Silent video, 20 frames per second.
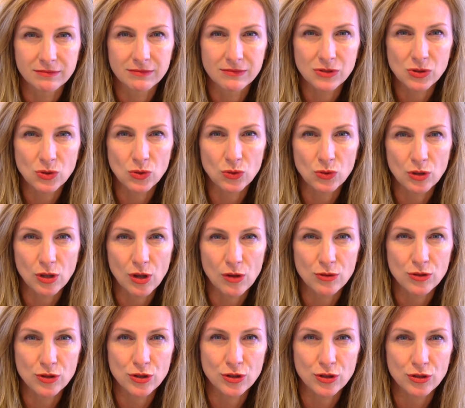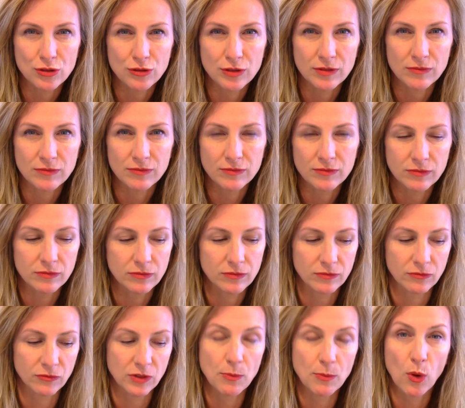school closure and
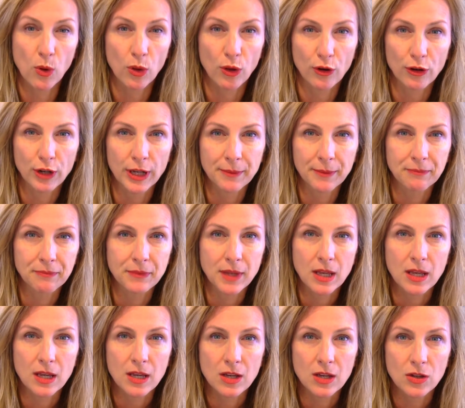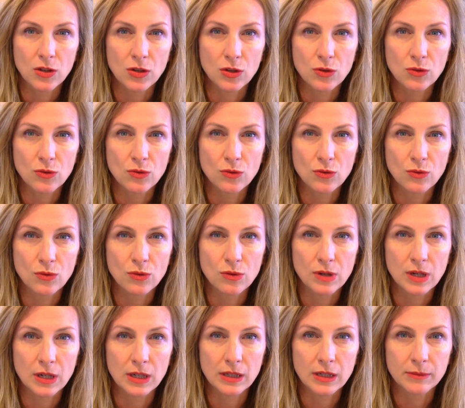remote learning,
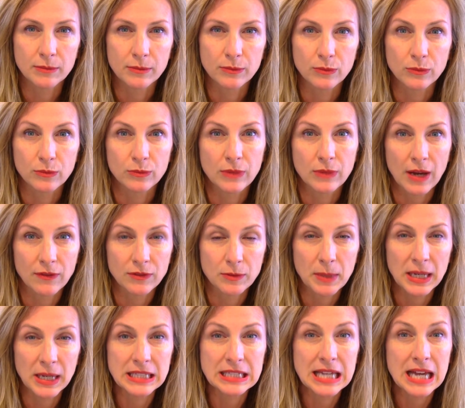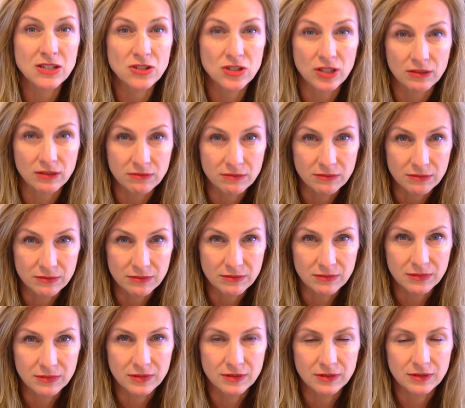you have to pay attention
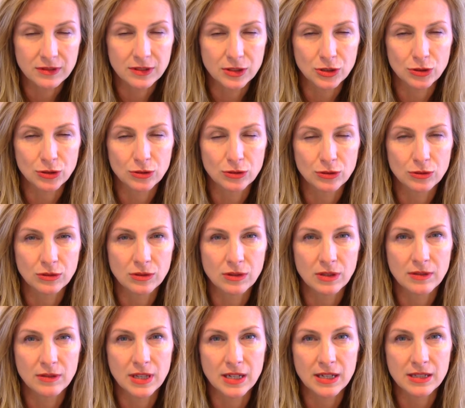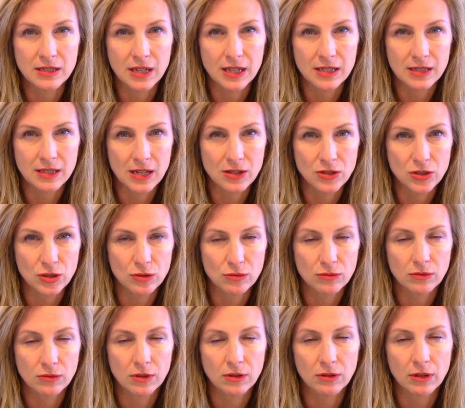to the things I send you.
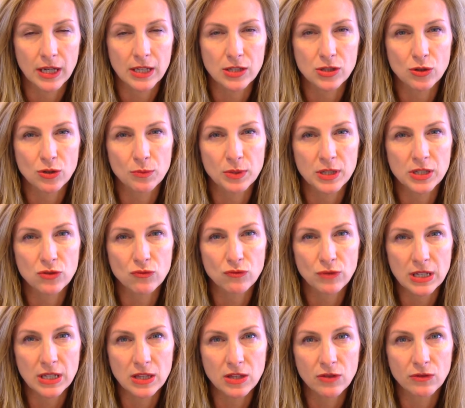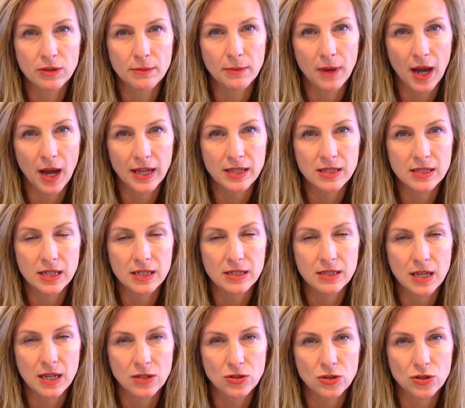Okay, so please read the reminds I
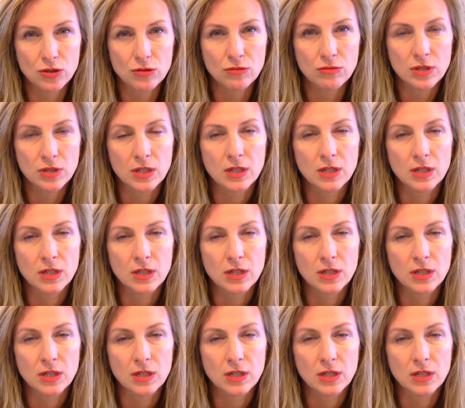send you.